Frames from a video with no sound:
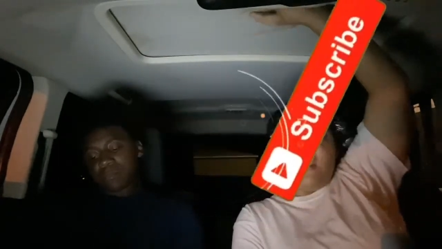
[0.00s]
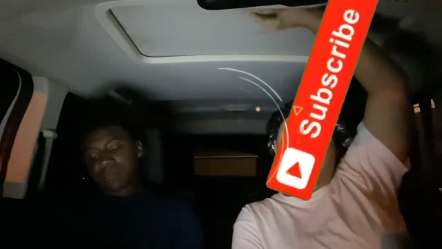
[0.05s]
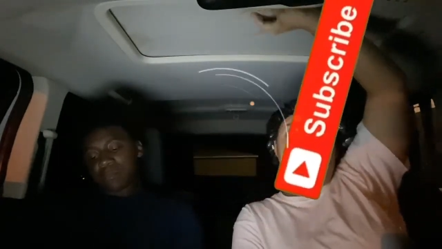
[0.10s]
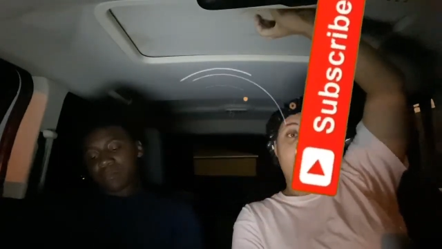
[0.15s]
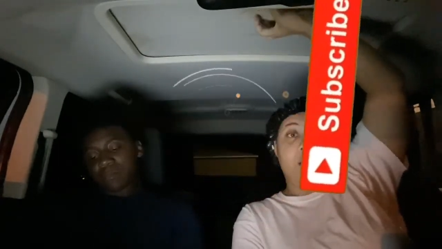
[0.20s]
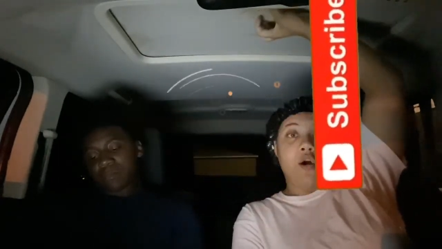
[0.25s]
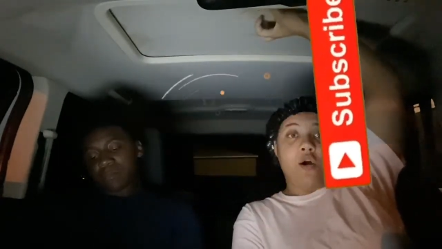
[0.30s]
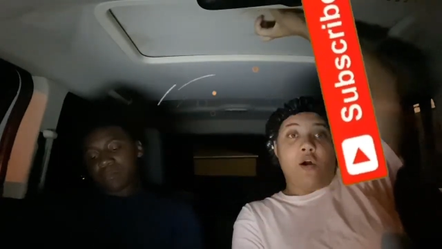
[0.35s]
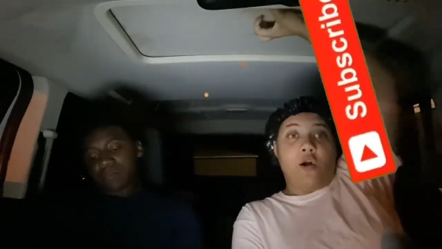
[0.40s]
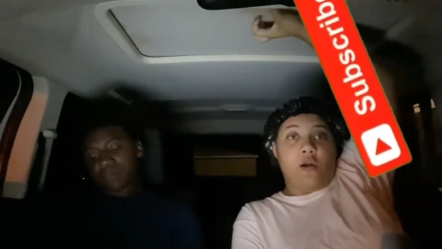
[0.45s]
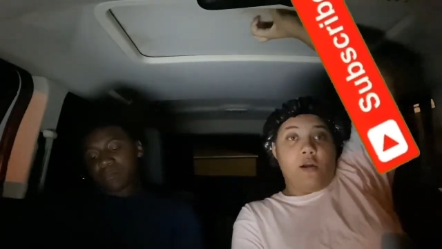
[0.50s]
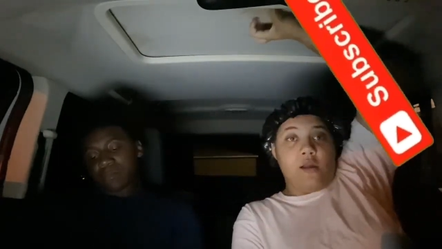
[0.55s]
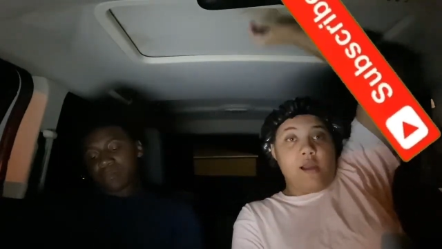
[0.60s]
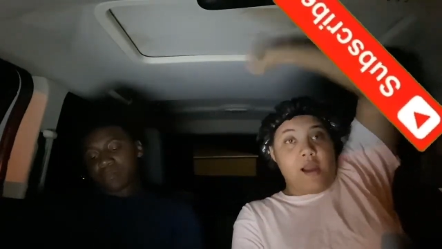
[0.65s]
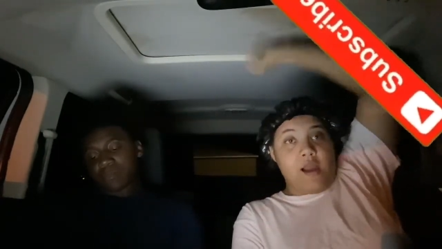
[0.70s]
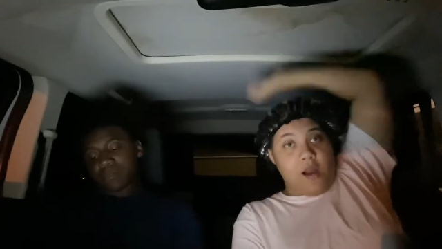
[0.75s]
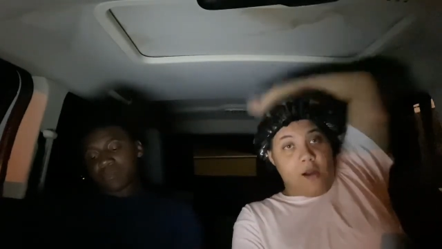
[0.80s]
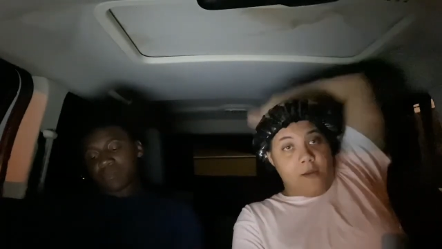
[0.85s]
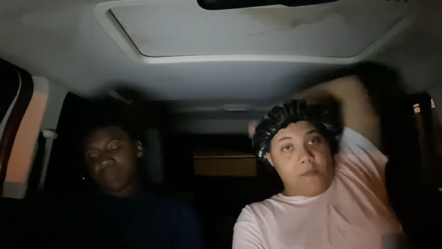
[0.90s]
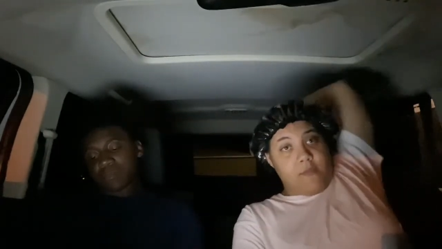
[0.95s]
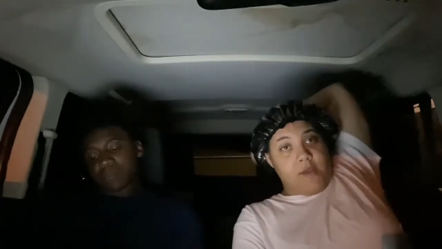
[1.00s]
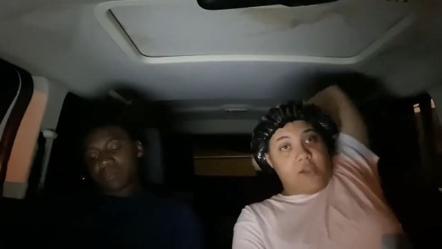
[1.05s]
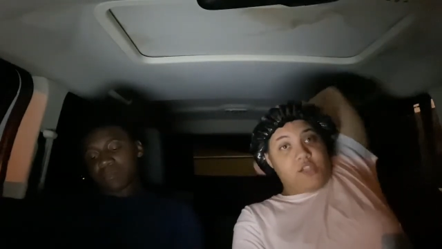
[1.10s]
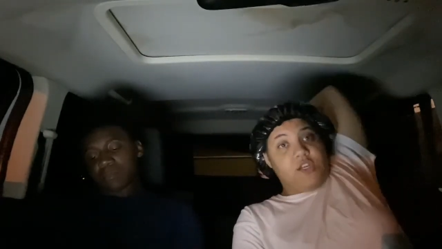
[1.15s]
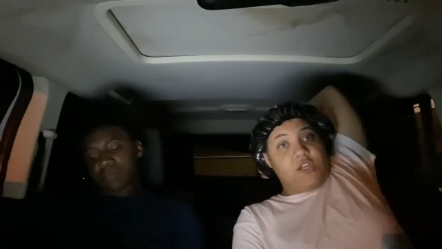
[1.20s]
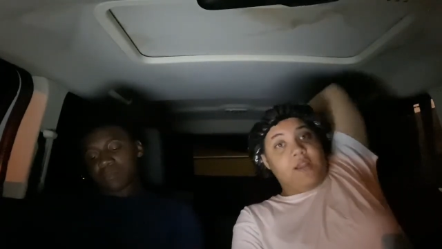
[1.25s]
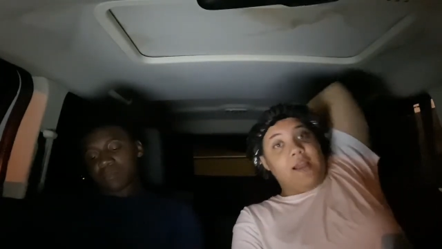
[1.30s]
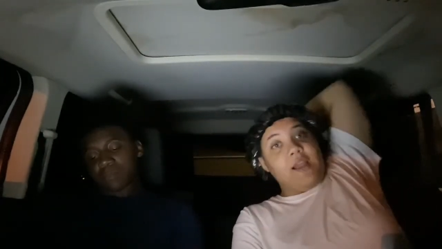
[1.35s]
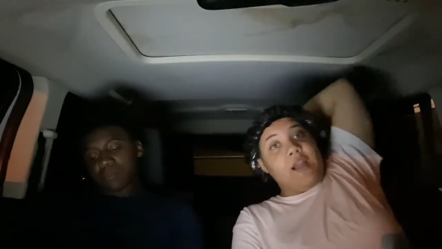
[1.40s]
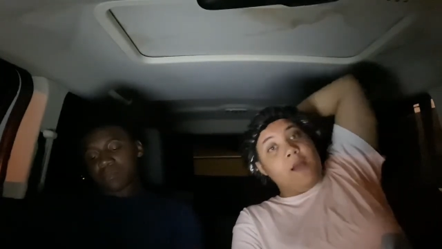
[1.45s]
Speaker 1: are out. Make sure you like,
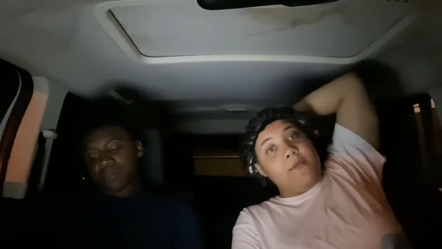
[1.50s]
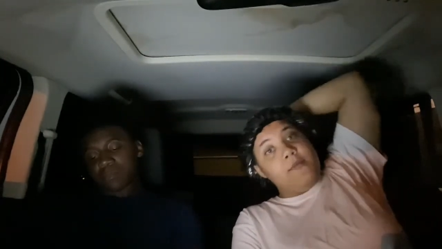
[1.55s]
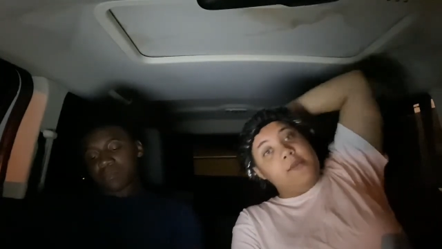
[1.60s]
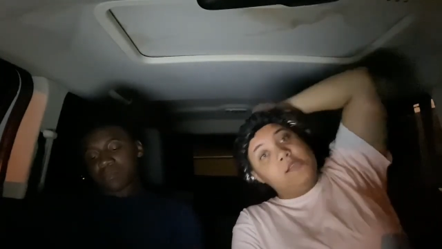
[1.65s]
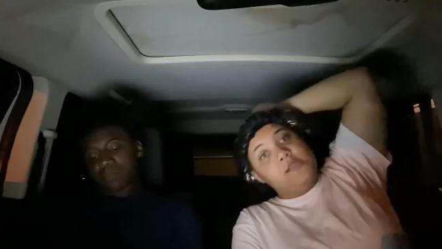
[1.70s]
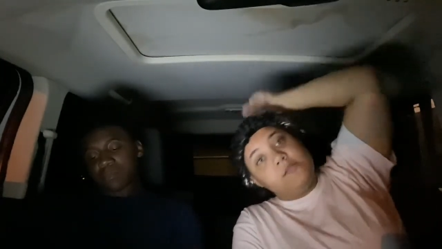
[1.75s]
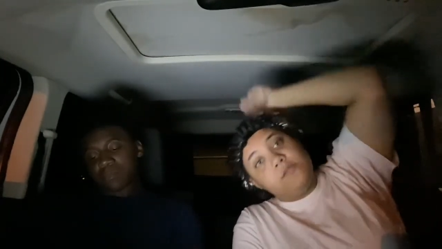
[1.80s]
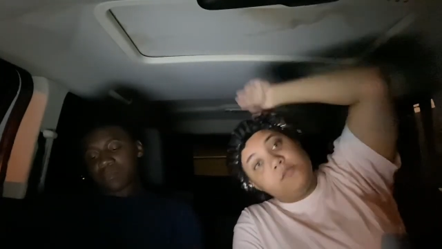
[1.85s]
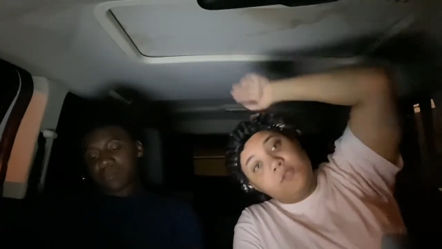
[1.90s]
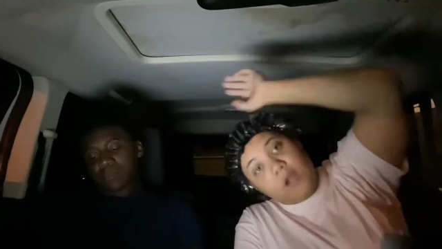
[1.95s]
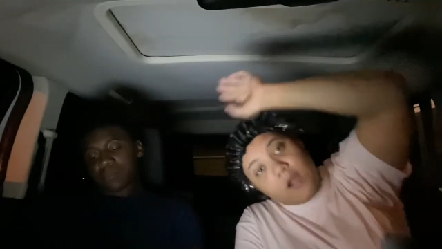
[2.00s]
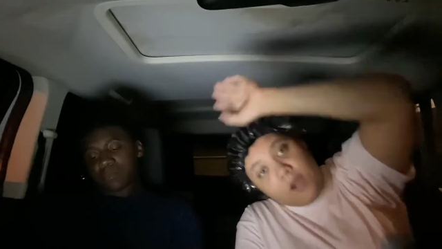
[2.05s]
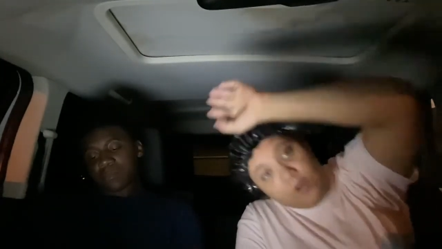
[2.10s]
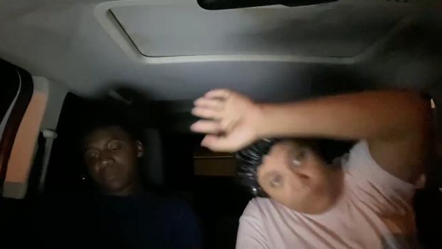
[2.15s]
comment, and subscribe.